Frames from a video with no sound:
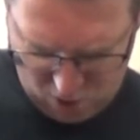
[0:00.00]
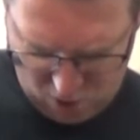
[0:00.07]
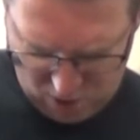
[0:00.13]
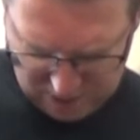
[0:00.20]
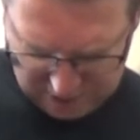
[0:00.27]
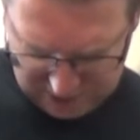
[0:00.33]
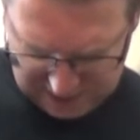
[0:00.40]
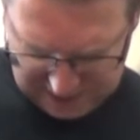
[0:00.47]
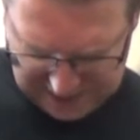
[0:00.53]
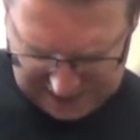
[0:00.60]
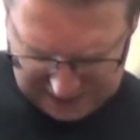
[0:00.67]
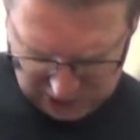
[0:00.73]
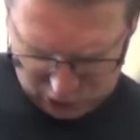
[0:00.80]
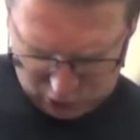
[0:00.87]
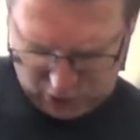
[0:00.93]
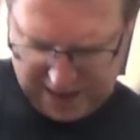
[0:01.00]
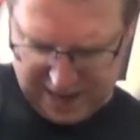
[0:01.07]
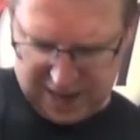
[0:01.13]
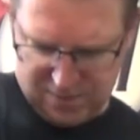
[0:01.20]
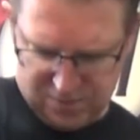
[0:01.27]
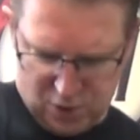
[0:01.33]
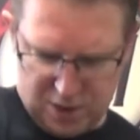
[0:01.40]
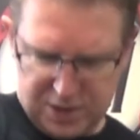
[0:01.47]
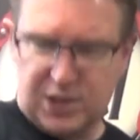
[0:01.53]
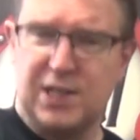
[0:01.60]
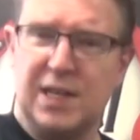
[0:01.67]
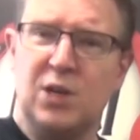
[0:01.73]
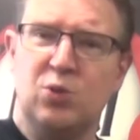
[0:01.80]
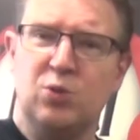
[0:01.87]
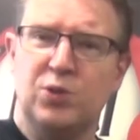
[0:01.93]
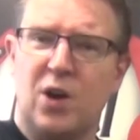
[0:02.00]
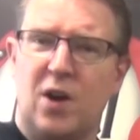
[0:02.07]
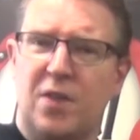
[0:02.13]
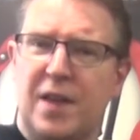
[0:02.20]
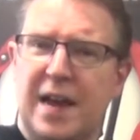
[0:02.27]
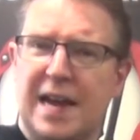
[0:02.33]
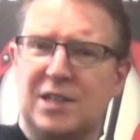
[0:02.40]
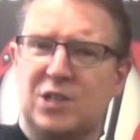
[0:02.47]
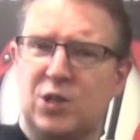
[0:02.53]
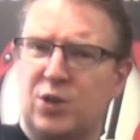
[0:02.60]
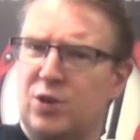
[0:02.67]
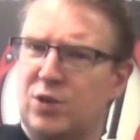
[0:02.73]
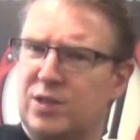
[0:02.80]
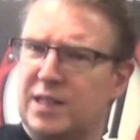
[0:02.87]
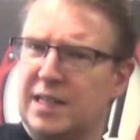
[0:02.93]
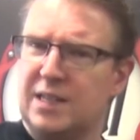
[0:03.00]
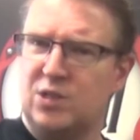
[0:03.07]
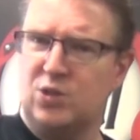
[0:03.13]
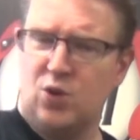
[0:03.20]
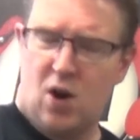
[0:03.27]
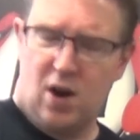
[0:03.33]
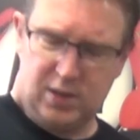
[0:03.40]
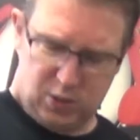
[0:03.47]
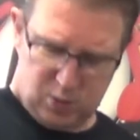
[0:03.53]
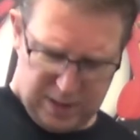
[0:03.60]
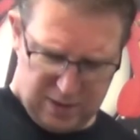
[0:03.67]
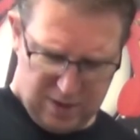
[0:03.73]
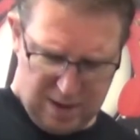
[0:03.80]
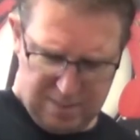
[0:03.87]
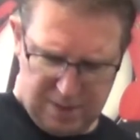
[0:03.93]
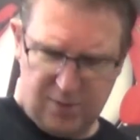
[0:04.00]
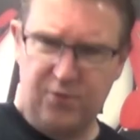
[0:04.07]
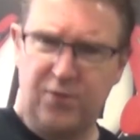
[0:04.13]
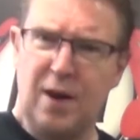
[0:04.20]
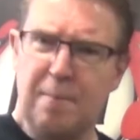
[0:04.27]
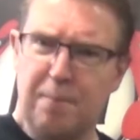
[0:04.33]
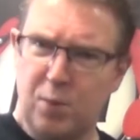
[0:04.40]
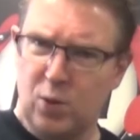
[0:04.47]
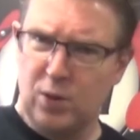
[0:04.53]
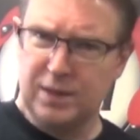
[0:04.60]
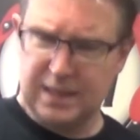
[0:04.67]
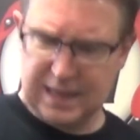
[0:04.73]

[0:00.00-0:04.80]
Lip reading: on second string, and you've got a single dot there, so use these dots when you're up the fretboard to